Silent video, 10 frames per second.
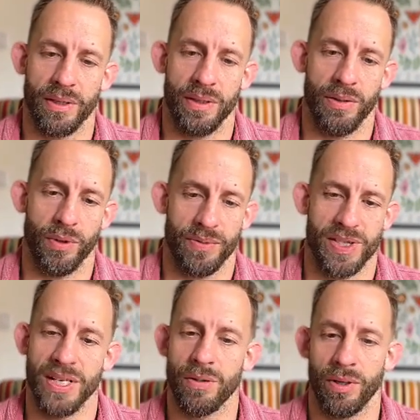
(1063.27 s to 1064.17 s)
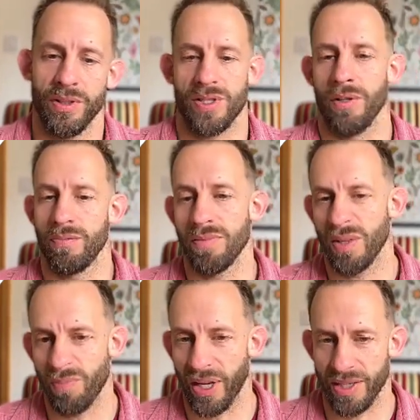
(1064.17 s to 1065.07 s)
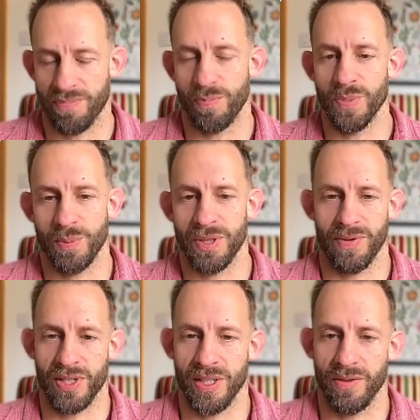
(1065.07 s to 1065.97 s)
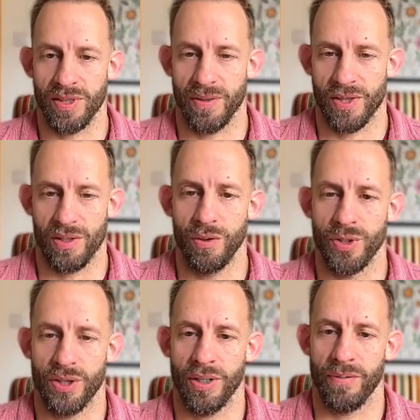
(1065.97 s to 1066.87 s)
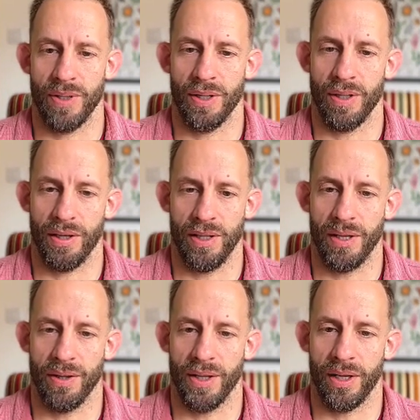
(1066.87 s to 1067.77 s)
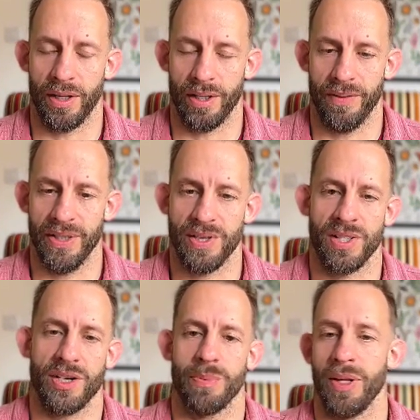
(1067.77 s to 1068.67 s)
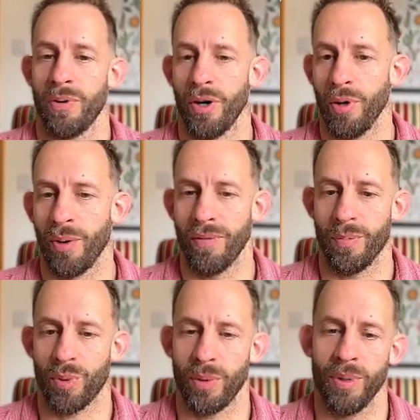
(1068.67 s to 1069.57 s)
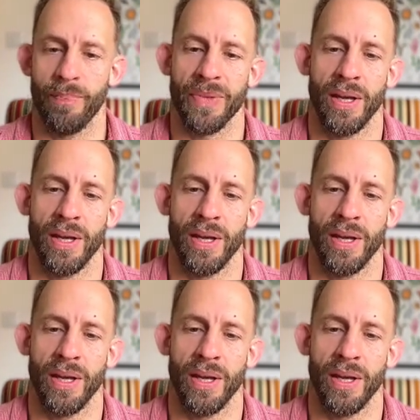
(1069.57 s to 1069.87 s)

You got secret, so like a specific sequence of the solution if they're like kind of in this section where they're only aware of a problem.